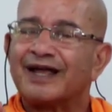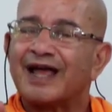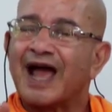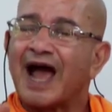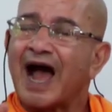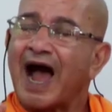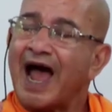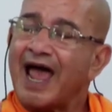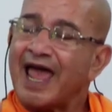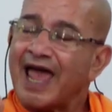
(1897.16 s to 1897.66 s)

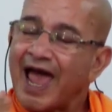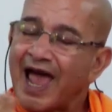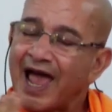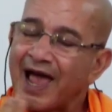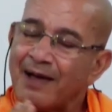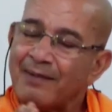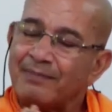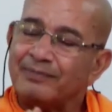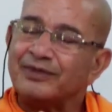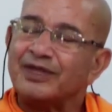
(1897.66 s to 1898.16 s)
I
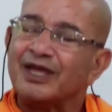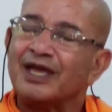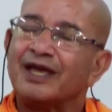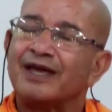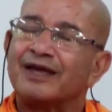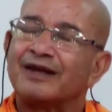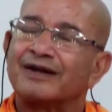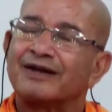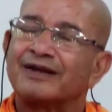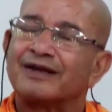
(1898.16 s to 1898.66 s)
am there,
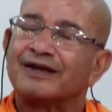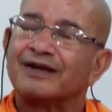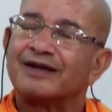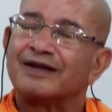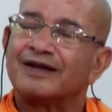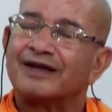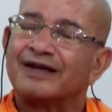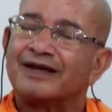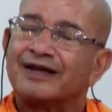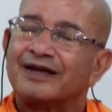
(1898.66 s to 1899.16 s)

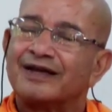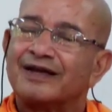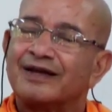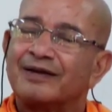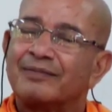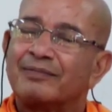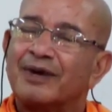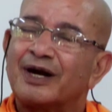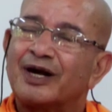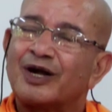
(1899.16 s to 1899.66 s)

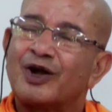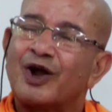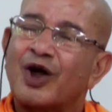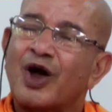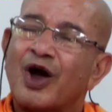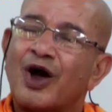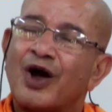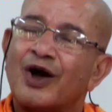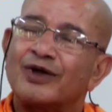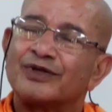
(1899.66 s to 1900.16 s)
but
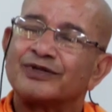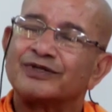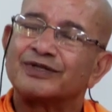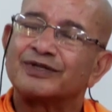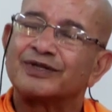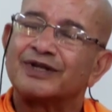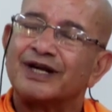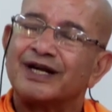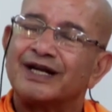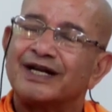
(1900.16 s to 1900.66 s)
lost,
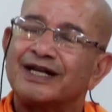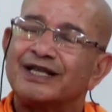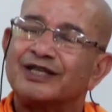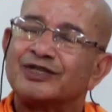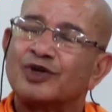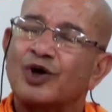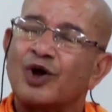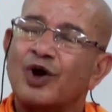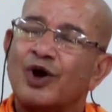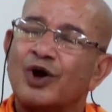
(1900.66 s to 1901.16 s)

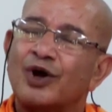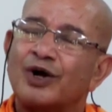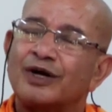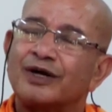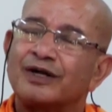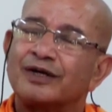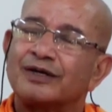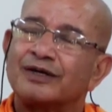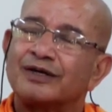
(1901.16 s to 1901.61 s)
dissolved.